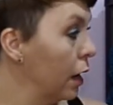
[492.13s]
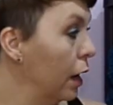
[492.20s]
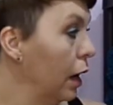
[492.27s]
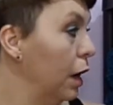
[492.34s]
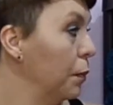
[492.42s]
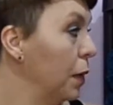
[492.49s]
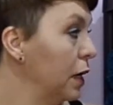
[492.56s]

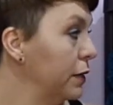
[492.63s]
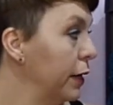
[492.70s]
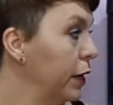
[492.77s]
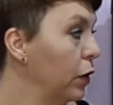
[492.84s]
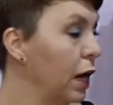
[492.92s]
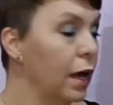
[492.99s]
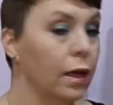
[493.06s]
I
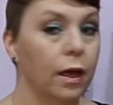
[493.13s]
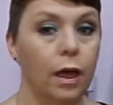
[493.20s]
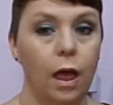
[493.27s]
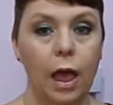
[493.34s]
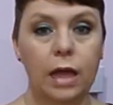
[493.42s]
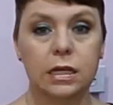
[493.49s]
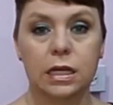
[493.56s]

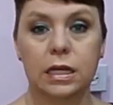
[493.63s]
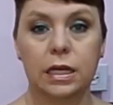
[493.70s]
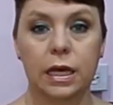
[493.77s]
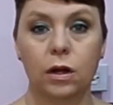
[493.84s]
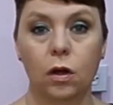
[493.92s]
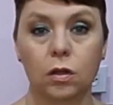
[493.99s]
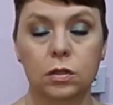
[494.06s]
did
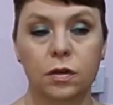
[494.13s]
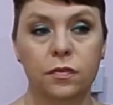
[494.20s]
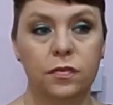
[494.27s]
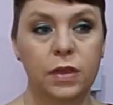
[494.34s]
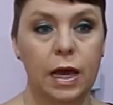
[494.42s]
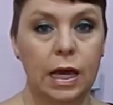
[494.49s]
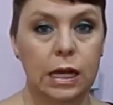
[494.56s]
get all of
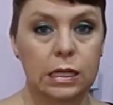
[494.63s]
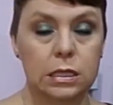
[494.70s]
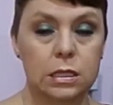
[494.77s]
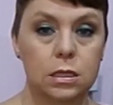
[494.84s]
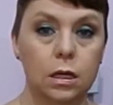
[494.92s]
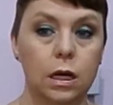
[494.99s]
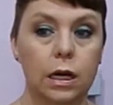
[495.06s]
that